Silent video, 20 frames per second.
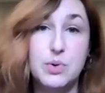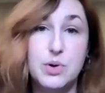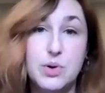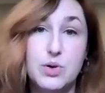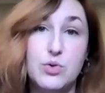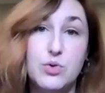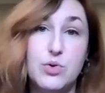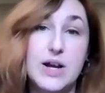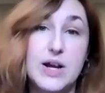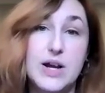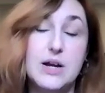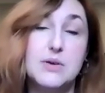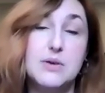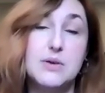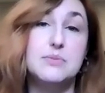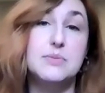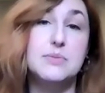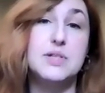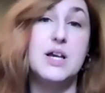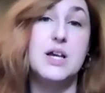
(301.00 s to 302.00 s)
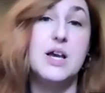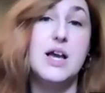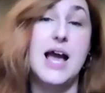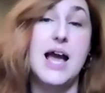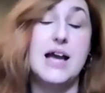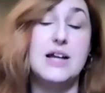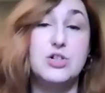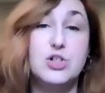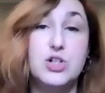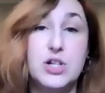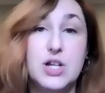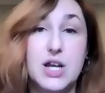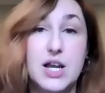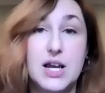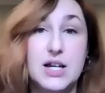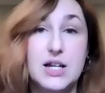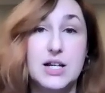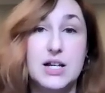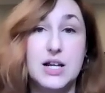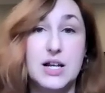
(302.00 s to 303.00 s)
programs,
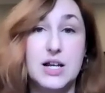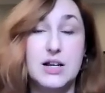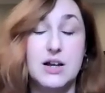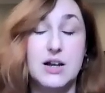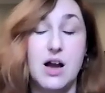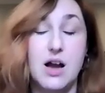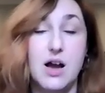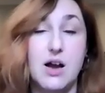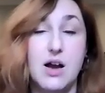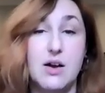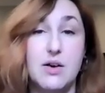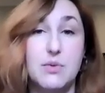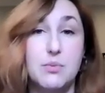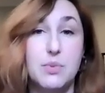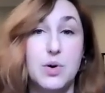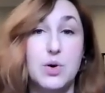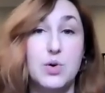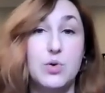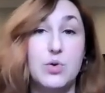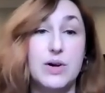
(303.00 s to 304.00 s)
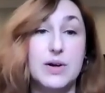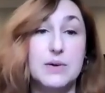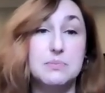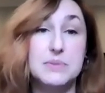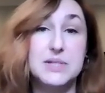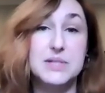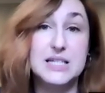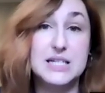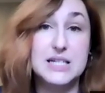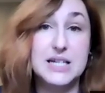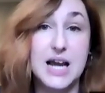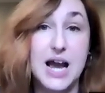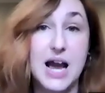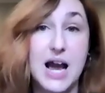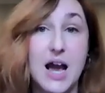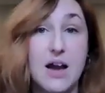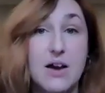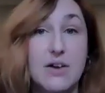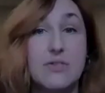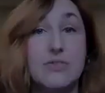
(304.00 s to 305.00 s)
educating program
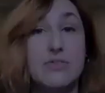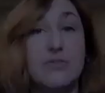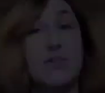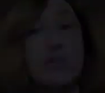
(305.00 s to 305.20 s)
staff.